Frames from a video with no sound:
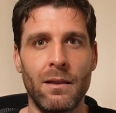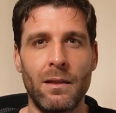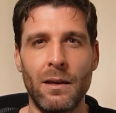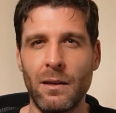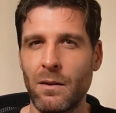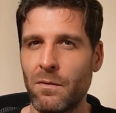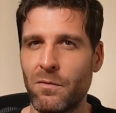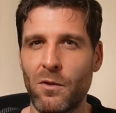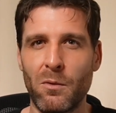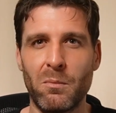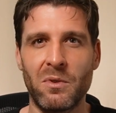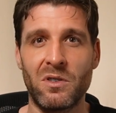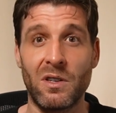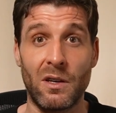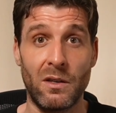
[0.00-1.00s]
Think of them
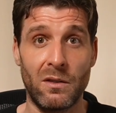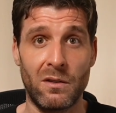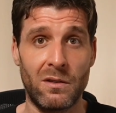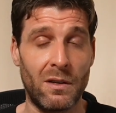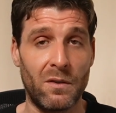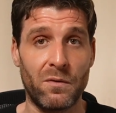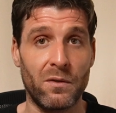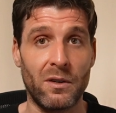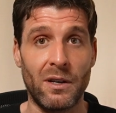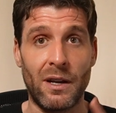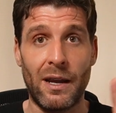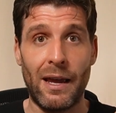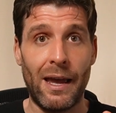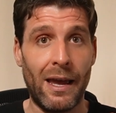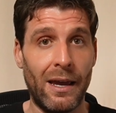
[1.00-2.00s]
as different
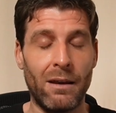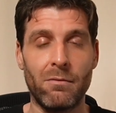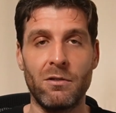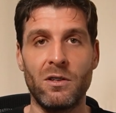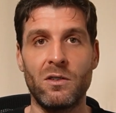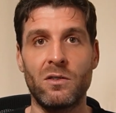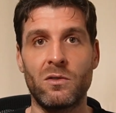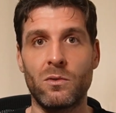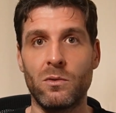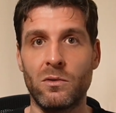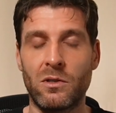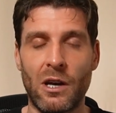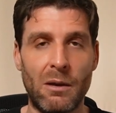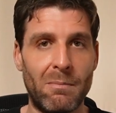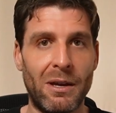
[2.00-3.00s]
areas or
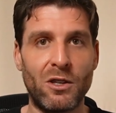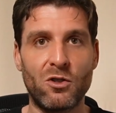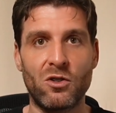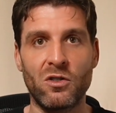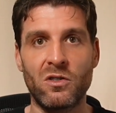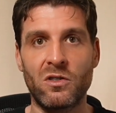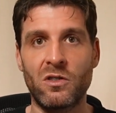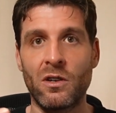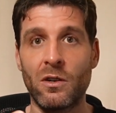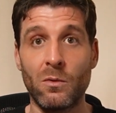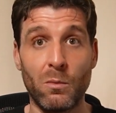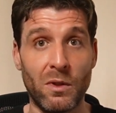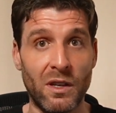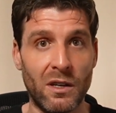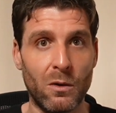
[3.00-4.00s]
dimensions
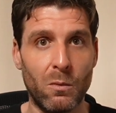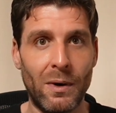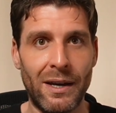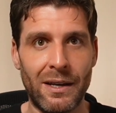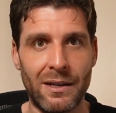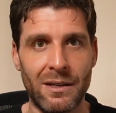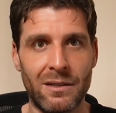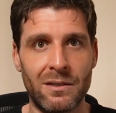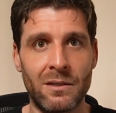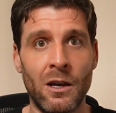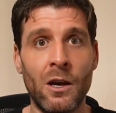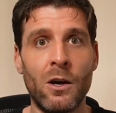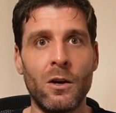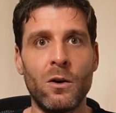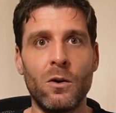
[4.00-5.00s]
within awareness,
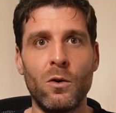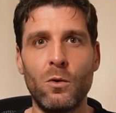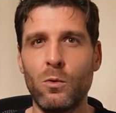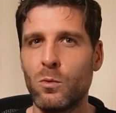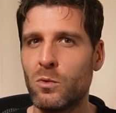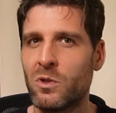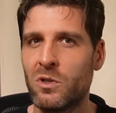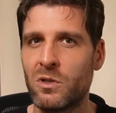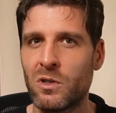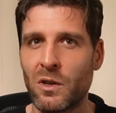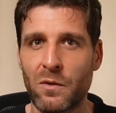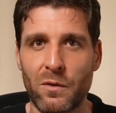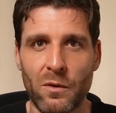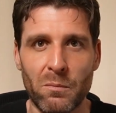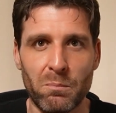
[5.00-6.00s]
all
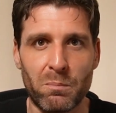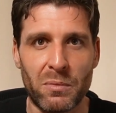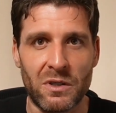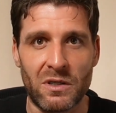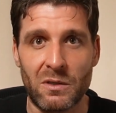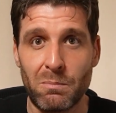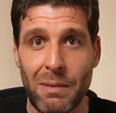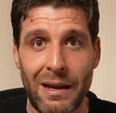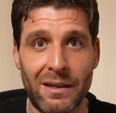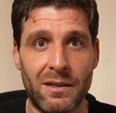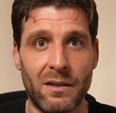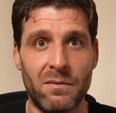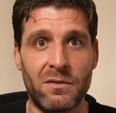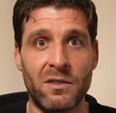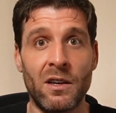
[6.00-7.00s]
different
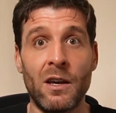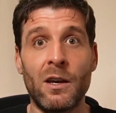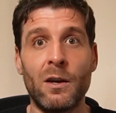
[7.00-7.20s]
perspectives